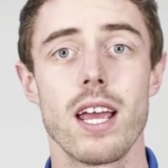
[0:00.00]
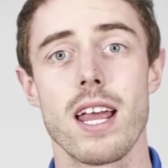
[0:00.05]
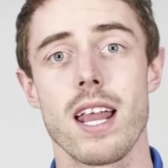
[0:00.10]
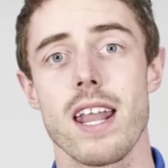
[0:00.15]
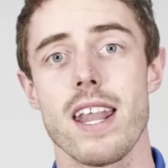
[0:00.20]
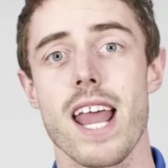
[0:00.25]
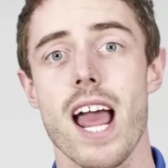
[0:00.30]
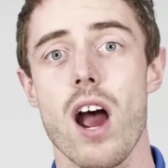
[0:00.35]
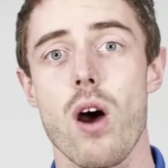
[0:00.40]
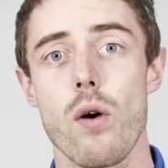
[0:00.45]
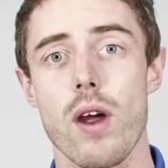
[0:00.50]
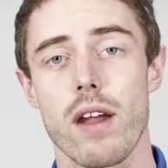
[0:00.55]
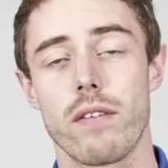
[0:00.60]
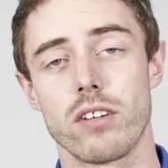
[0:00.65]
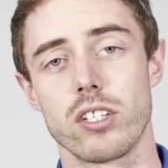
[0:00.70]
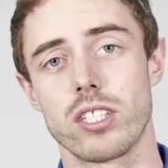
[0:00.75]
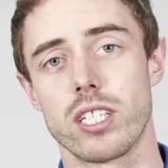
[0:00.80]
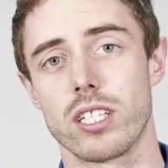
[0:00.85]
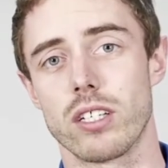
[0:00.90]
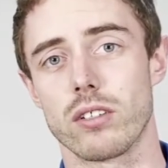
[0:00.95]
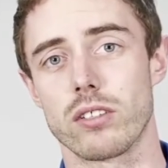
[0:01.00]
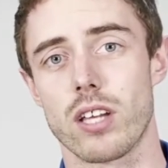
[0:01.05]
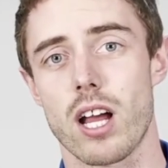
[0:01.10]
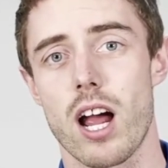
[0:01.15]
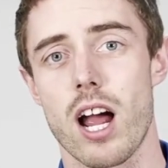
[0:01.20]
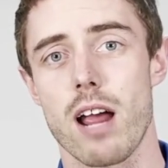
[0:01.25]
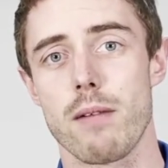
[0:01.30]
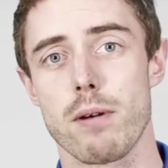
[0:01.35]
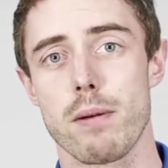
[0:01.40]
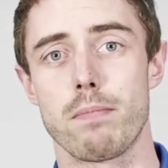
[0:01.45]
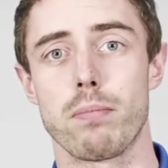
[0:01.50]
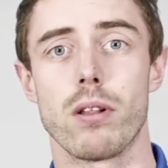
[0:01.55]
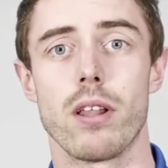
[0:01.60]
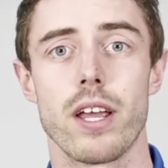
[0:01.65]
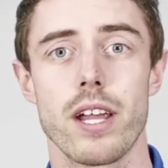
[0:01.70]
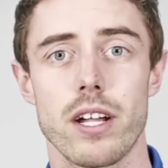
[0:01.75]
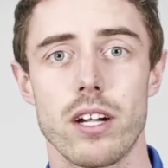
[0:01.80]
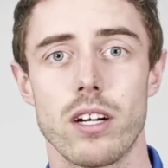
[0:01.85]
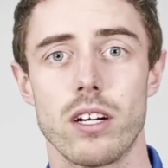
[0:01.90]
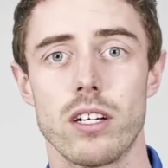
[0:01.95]
now every single time a
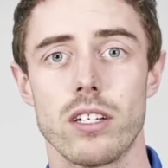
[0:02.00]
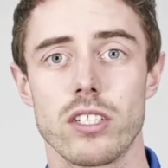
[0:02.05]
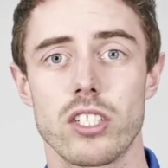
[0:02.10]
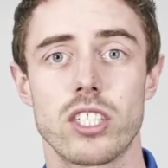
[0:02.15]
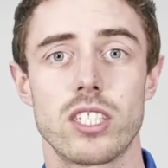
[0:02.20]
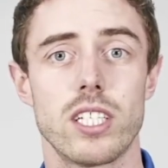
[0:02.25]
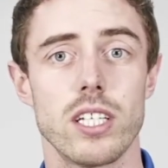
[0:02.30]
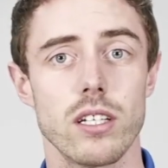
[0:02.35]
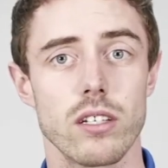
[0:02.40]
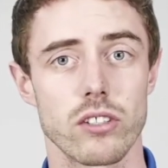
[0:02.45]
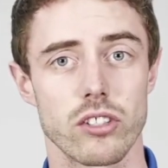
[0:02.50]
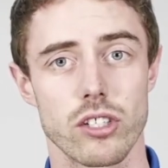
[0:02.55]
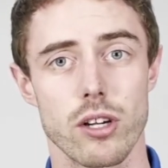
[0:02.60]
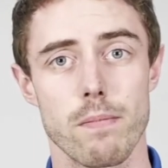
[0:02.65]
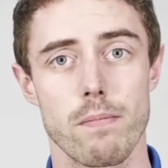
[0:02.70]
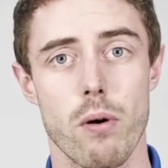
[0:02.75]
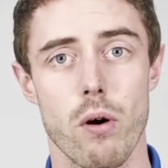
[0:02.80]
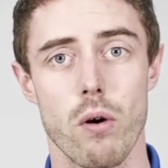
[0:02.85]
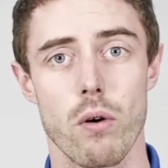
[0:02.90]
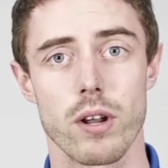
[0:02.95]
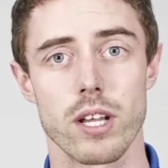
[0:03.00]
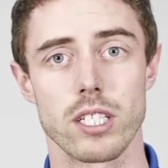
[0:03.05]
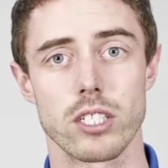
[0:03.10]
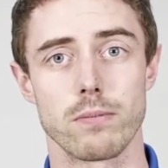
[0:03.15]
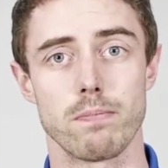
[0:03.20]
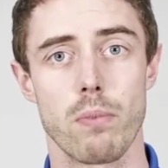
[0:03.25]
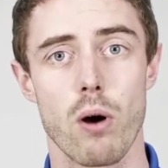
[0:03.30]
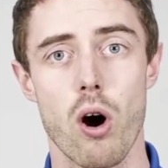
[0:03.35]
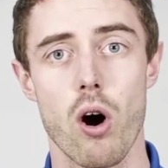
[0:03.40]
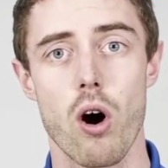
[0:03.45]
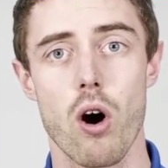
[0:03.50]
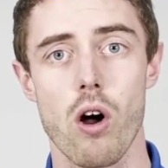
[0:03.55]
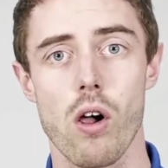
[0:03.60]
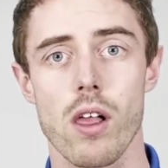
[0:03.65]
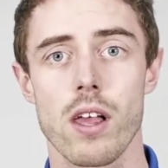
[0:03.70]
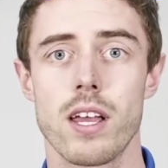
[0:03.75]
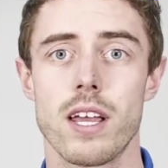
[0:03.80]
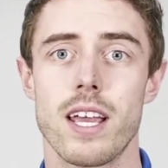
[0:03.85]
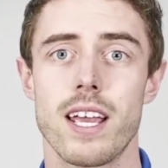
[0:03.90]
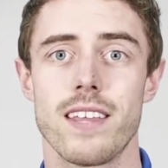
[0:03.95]
player steals an opponent's
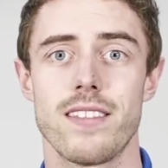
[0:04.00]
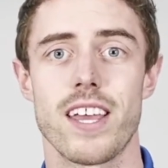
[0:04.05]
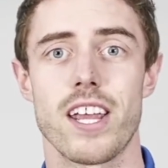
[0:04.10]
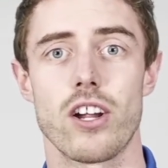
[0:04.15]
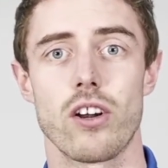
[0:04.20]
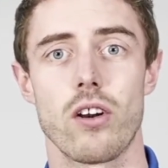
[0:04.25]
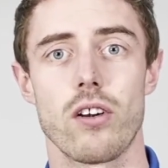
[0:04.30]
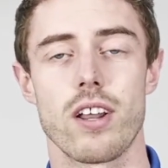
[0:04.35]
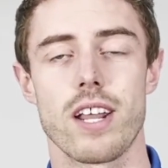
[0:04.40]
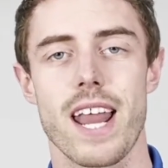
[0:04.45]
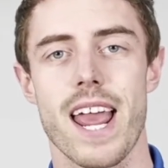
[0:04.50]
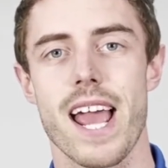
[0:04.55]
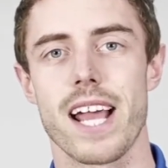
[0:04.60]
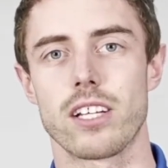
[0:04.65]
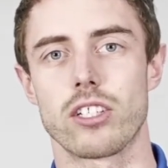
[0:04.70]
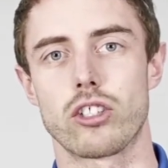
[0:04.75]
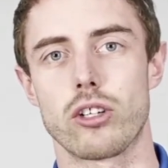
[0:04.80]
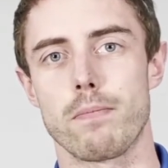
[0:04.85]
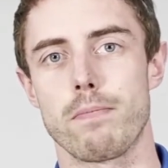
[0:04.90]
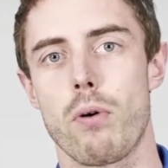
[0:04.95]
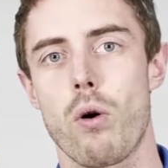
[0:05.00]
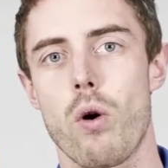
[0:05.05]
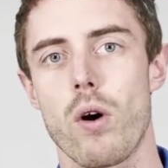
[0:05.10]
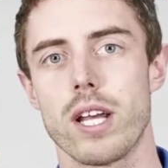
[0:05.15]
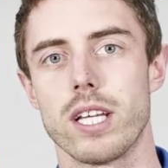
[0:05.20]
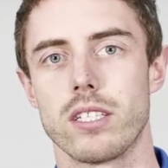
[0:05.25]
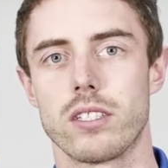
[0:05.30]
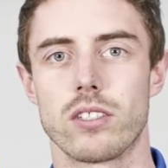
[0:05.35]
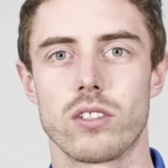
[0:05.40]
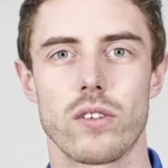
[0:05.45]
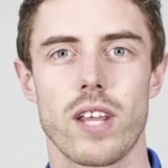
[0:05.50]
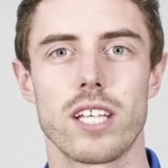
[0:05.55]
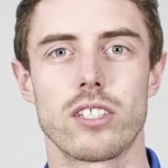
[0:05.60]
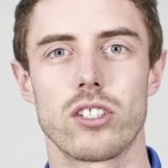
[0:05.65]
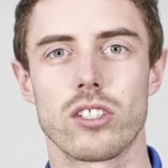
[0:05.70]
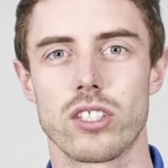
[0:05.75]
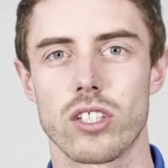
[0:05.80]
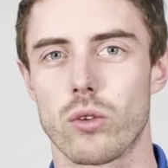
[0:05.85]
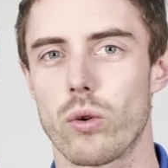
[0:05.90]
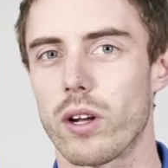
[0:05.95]
ball, they earn an extra point. So that's
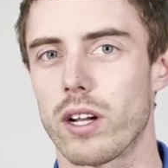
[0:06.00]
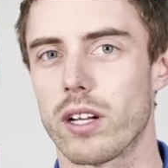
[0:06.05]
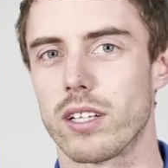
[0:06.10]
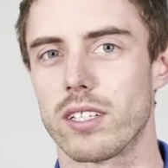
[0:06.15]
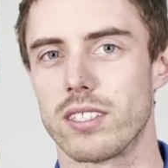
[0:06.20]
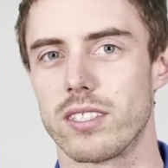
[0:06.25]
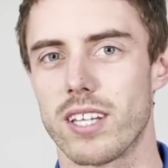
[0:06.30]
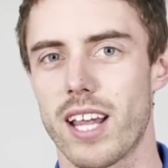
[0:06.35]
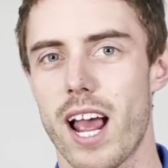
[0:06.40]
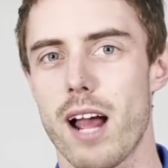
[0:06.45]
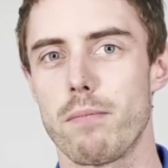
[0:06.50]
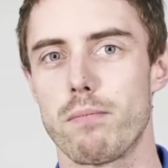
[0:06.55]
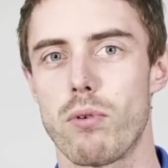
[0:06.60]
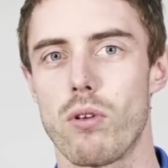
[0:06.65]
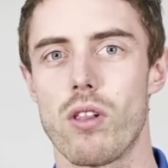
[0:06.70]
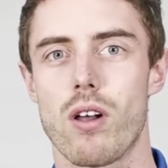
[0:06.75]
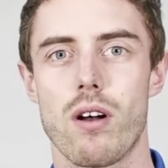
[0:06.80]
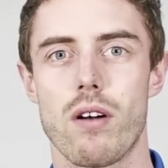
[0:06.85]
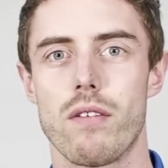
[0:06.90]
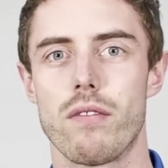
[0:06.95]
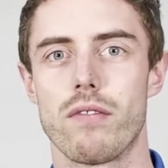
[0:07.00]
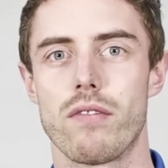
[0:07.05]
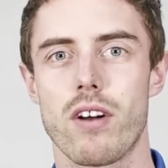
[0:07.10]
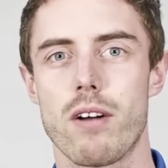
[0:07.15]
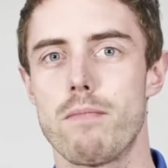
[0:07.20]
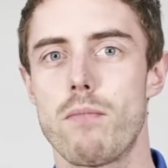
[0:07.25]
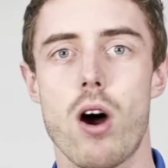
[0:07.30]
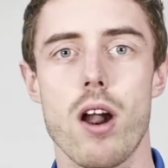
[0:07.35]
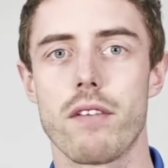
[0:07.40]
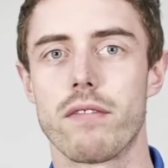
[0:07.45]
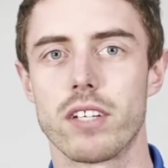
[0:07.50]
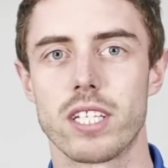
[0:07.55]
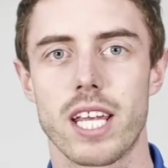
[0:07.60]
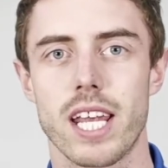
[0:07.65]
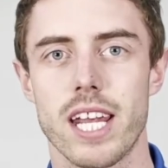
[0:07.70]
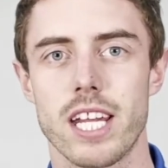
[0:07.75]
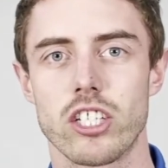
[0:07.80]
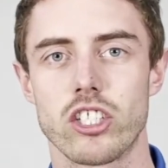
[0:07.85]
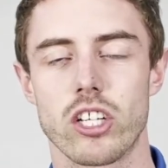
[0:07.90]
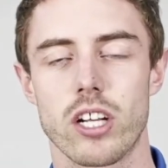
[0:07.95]
just a quick example of a
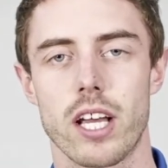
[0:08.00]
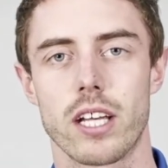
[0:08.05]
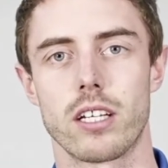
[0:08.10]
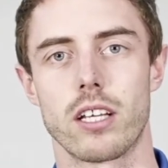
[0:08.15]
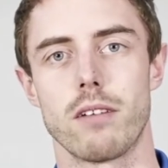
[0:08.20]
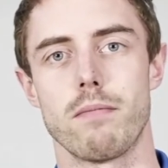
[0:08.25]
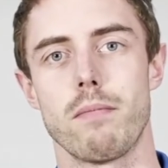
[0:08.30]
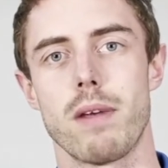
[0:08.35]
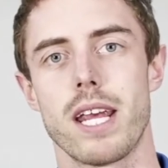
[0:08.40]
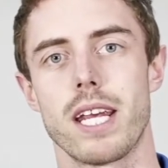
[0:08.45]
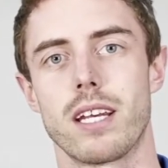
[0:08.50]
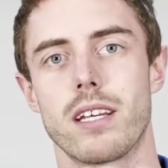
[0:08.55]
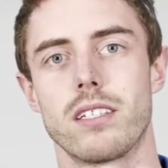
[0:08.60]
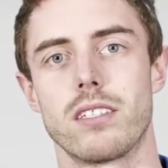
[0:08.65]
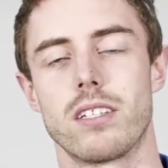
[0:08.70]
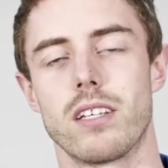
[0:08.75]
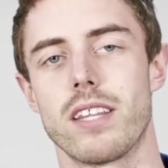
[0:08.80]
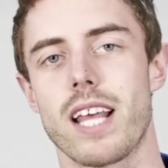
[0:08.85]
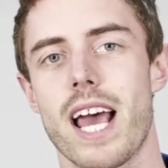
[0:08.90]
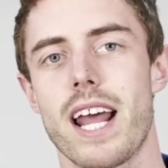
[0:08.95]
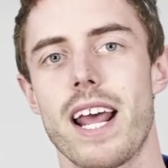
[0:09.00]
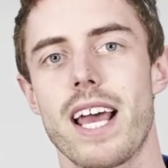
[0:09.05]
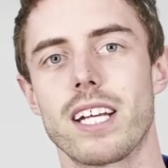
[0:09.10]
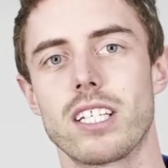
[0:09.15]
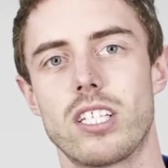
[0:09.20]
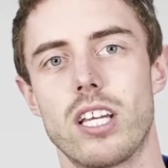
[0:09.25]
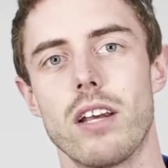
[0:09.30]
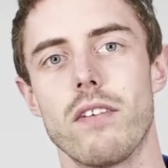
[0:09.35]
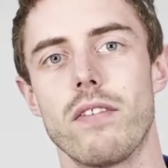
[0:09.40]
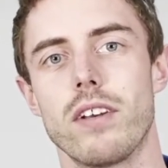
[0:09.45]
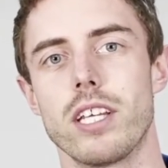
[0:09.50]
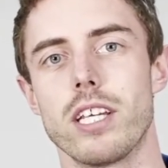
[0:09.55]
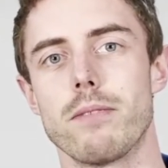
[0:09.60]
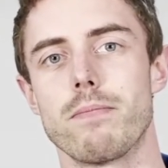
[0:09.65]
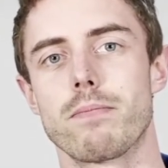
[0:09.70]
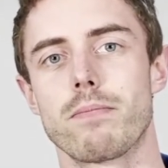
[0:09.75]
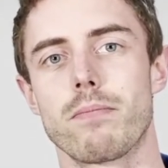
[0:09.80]
modification I could make to that activity.